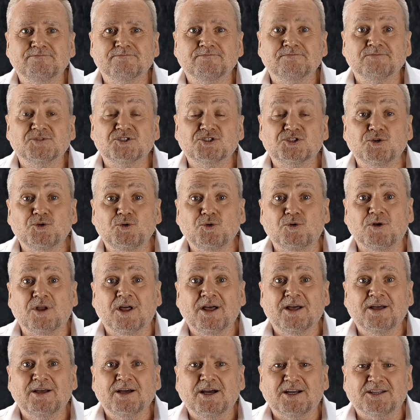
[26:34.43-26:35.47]
Soon,
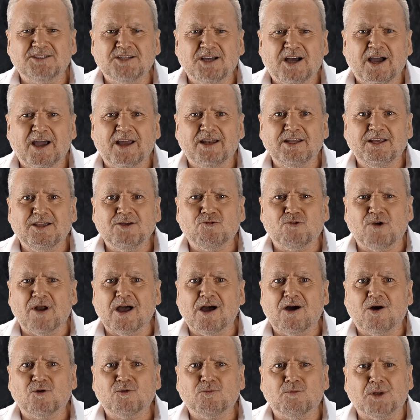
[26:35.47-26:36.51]
a tiny,
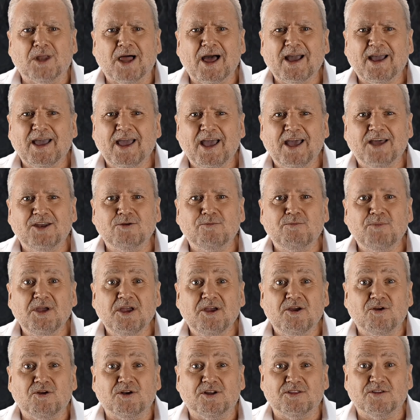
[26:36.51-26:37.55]
round, black head
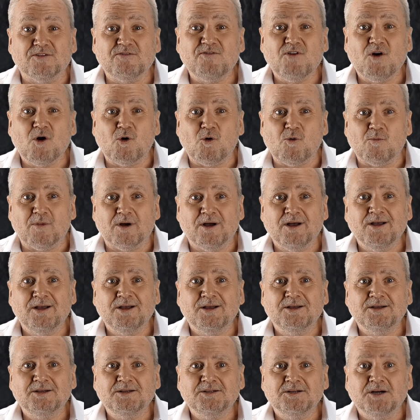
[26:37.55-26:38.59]
appeared in the foam,
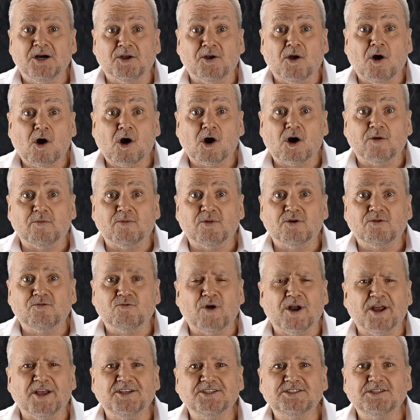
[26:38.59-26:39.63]
an arm
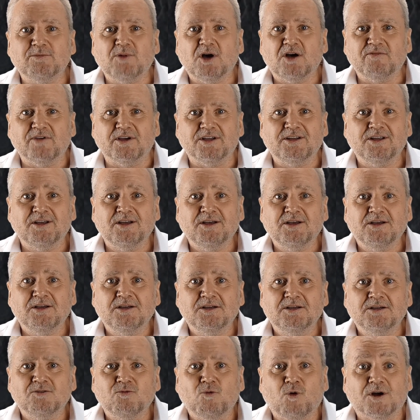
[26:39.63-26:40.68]
raised above it,
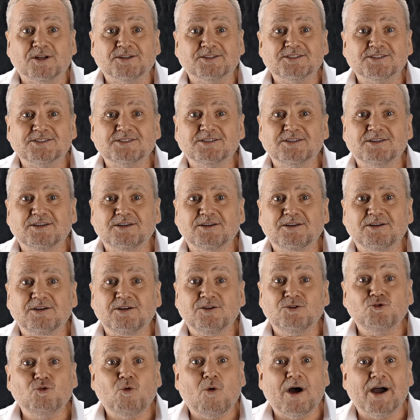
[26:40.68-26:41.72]
once,
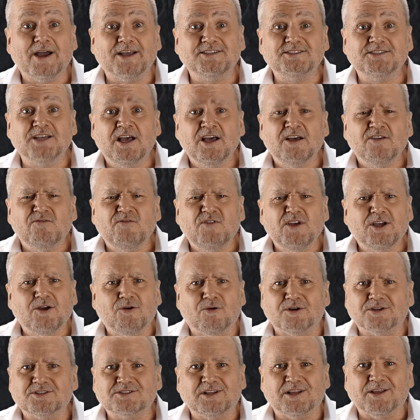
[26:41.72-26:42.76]
twice,
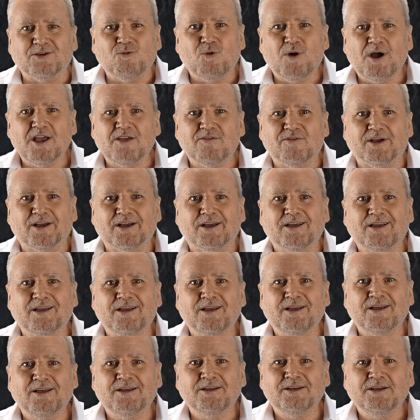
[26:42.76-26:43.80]
vigorously waving,
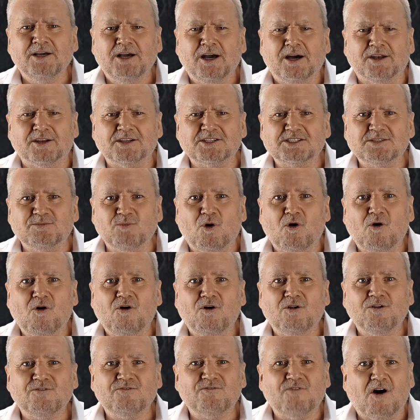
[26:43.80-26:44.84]
and a
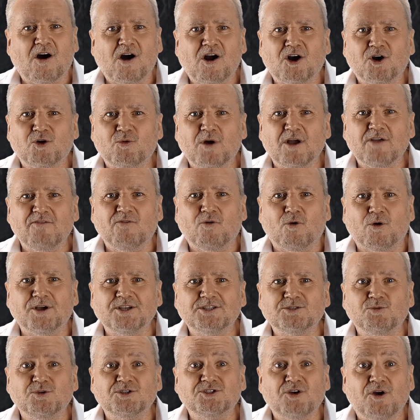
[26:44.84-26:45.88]
small, far-away
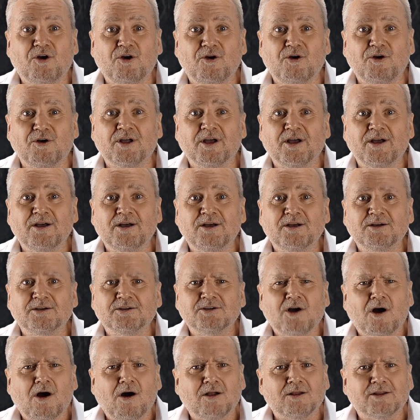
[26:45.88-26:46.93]
voice was heard,
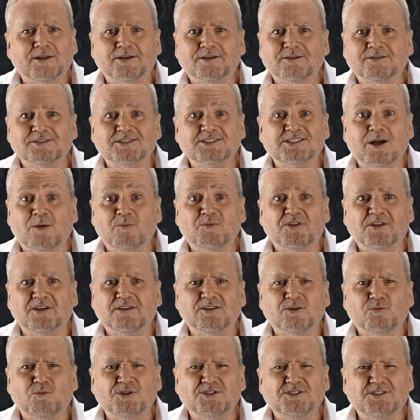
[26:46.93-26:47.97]
calling something
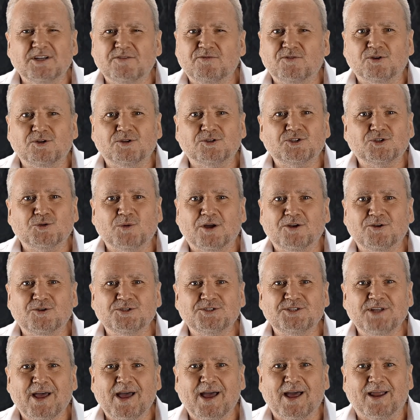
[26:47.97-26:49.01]
that was difficult to
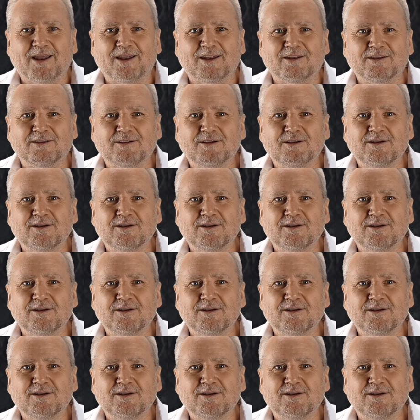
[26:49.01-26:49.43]
understand.